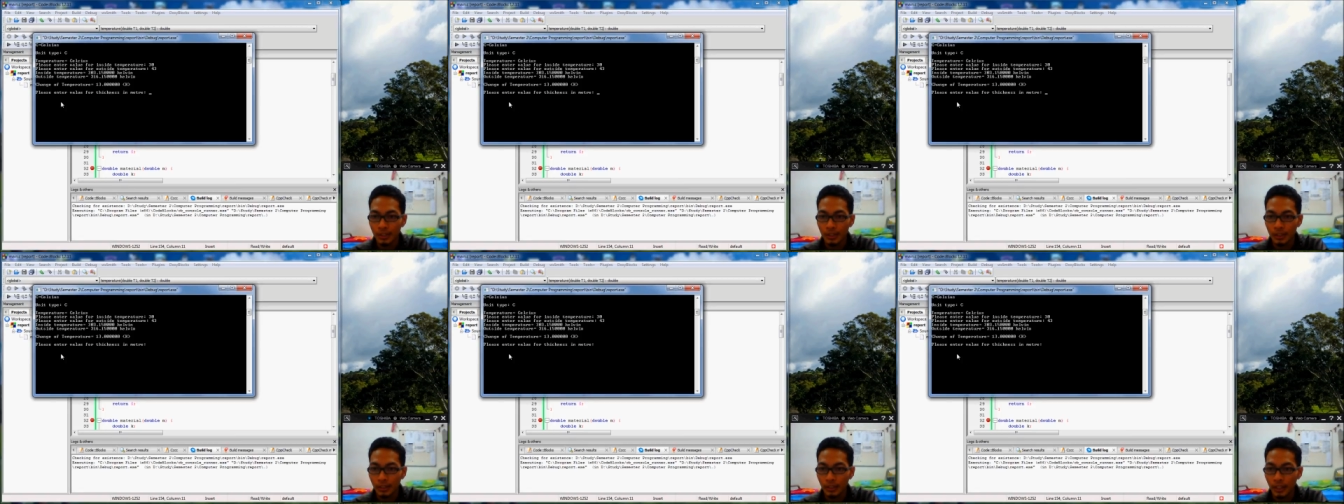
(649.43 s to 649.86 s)

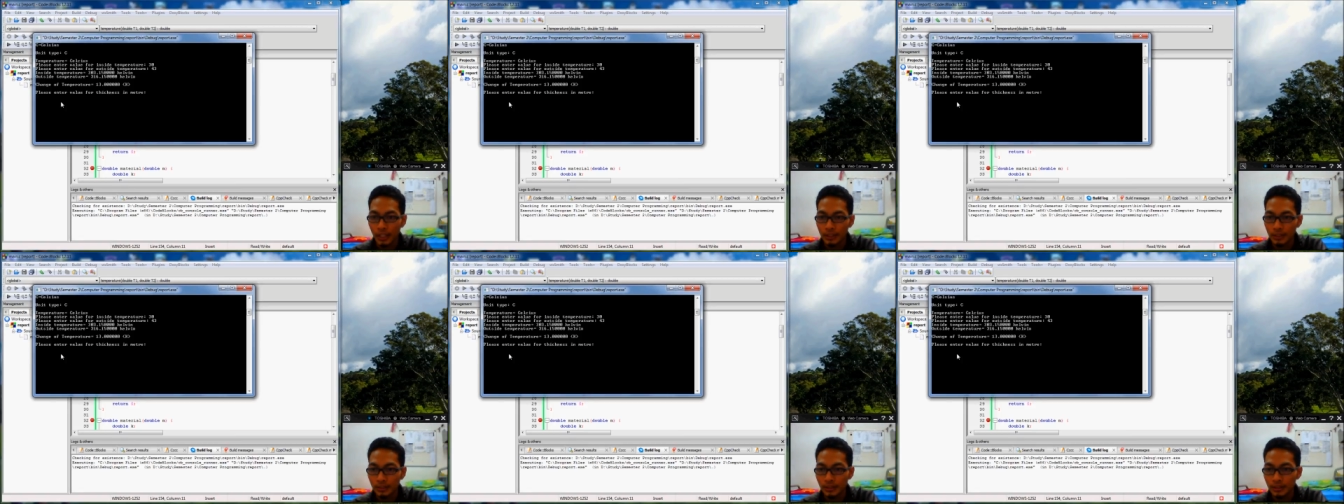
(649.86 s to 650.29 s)
Next,
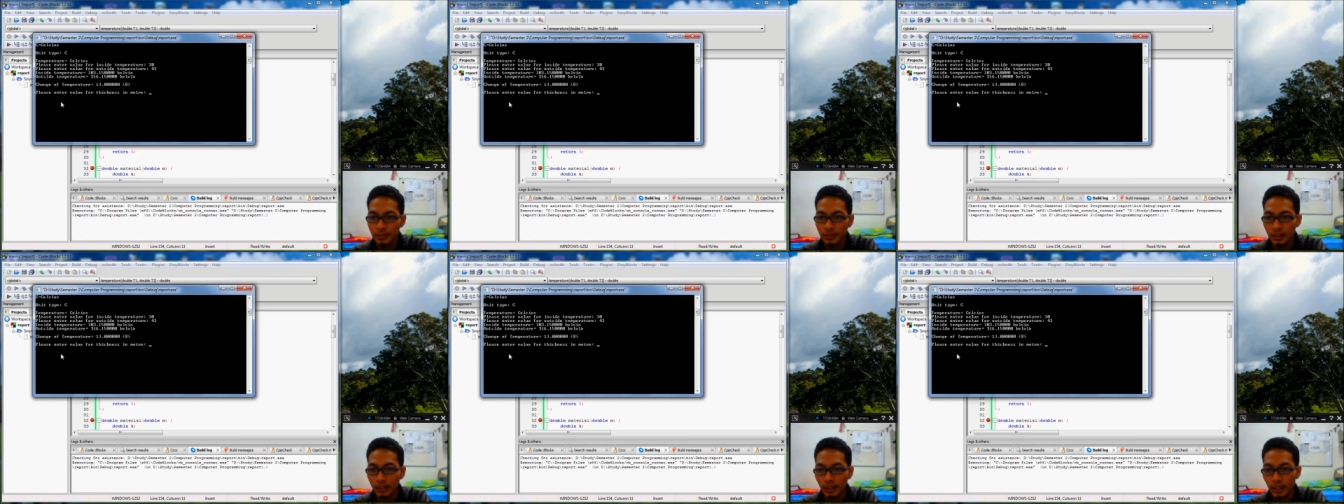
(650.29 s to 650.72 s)

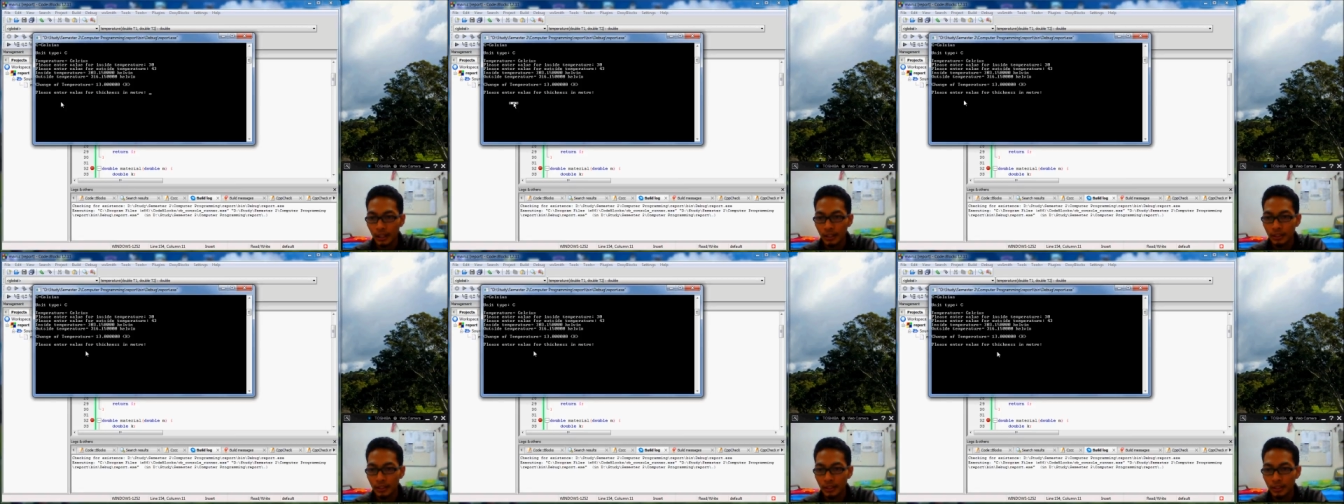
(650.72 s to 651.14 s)

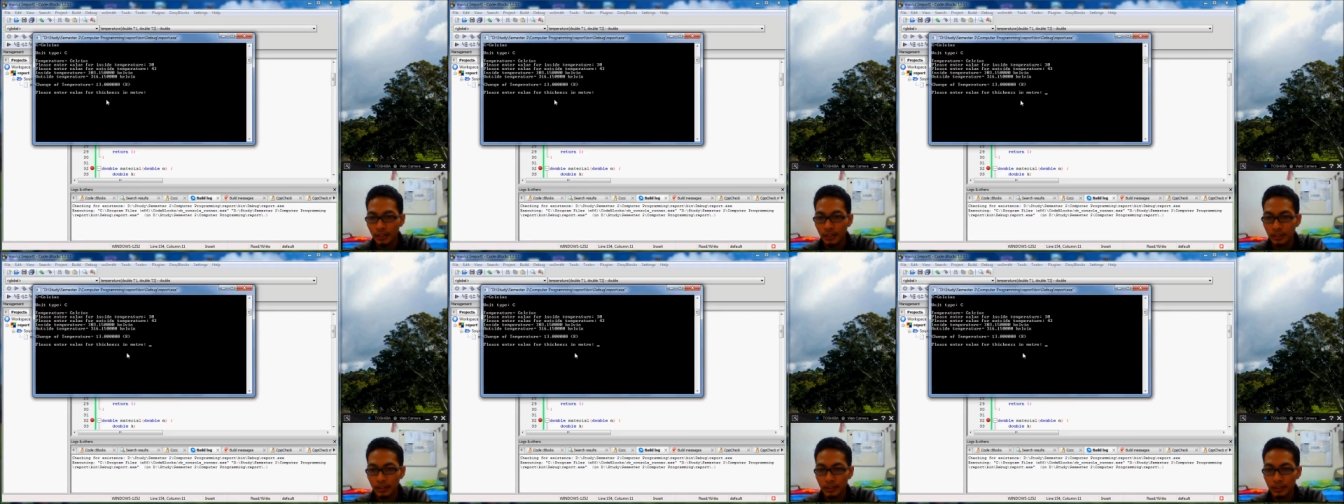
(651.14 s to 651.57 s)
enter
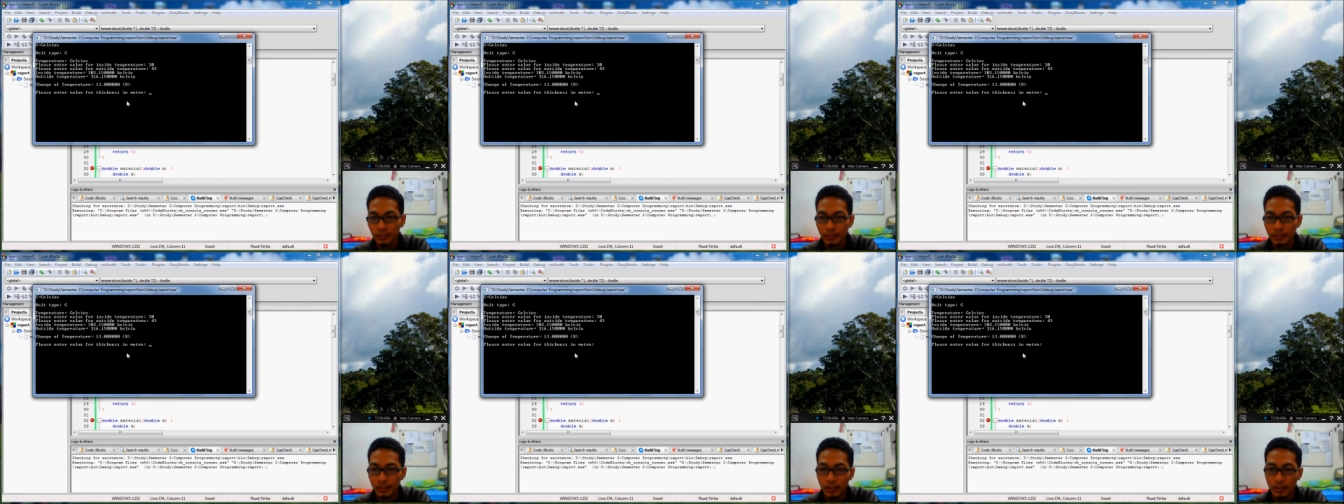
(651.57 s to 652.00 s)
the
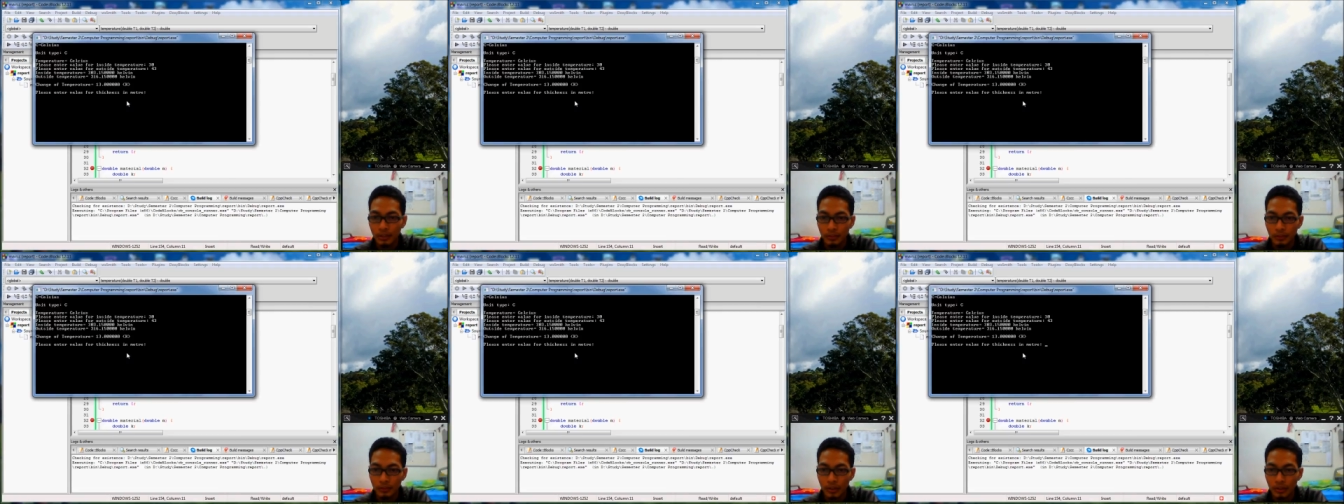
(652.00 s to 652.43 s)

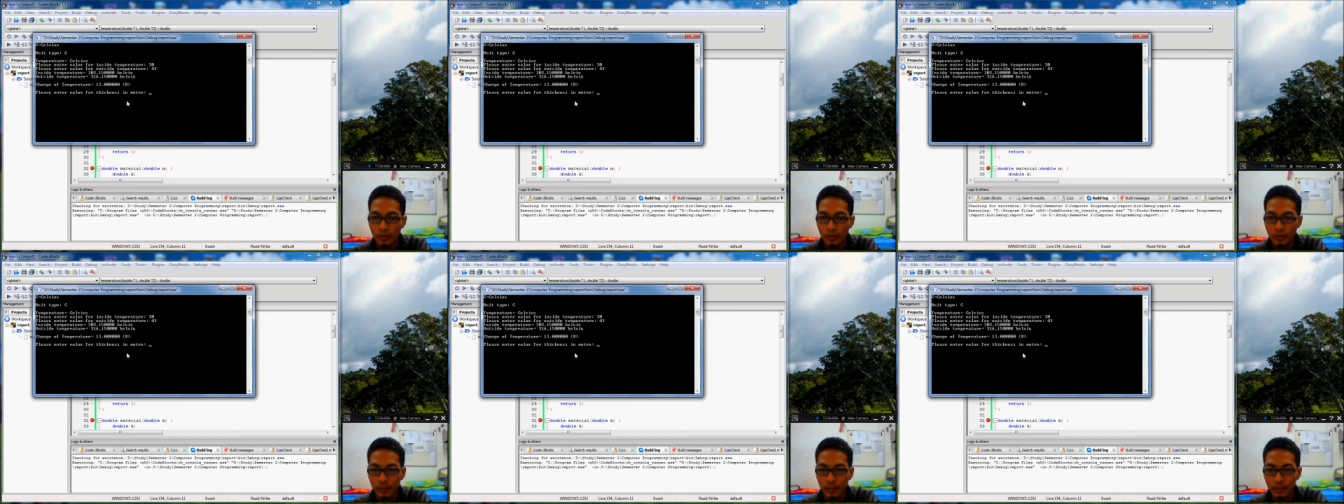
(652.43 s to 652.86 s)
value for
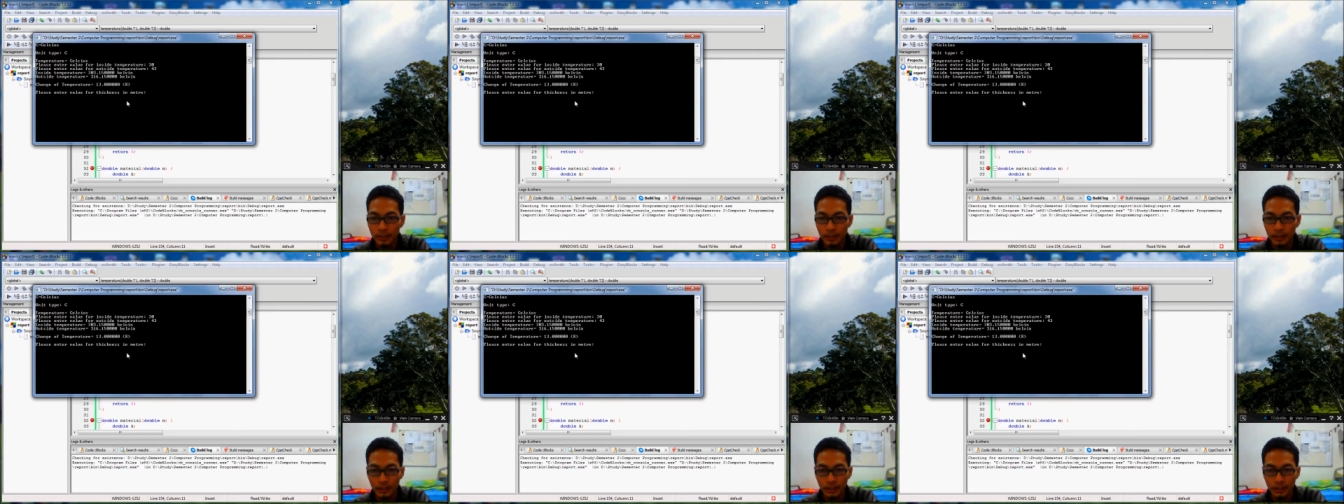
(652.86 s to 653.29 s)
the
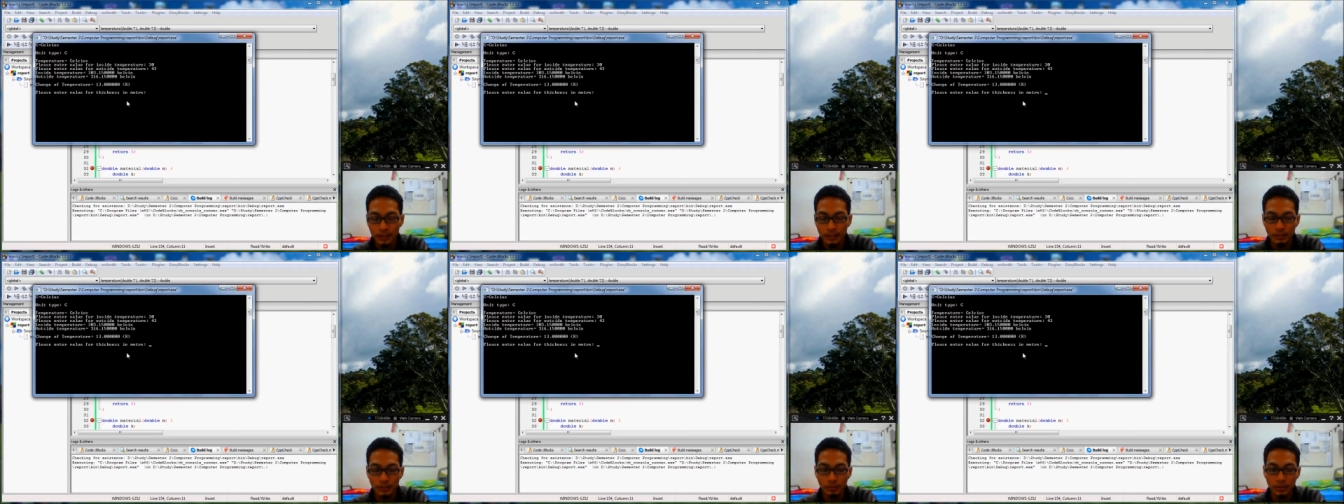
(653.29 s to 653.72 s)
thickness
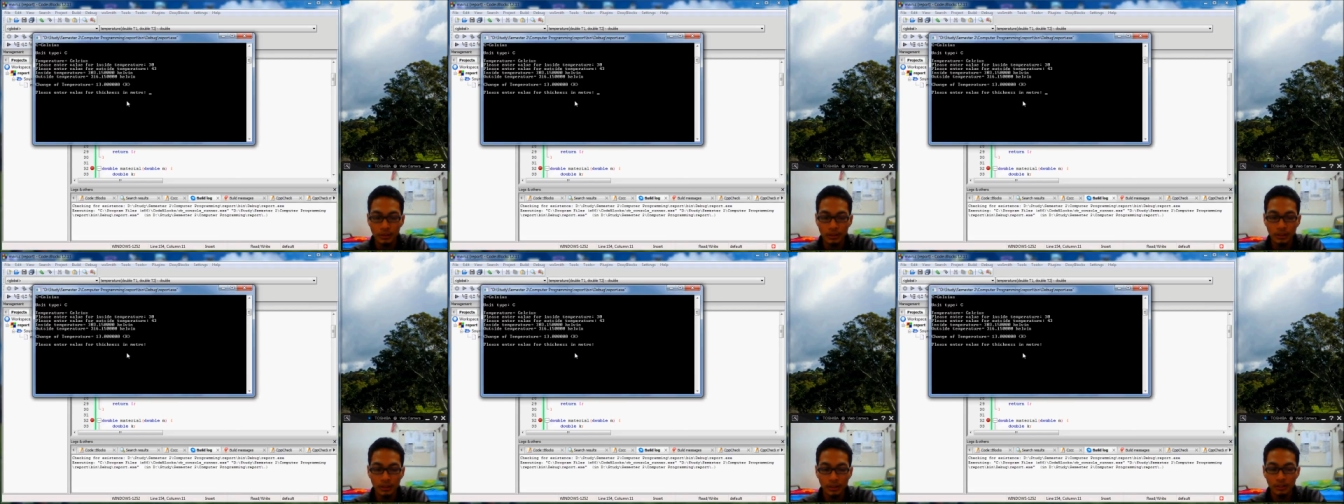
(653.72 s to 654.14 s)
emitter.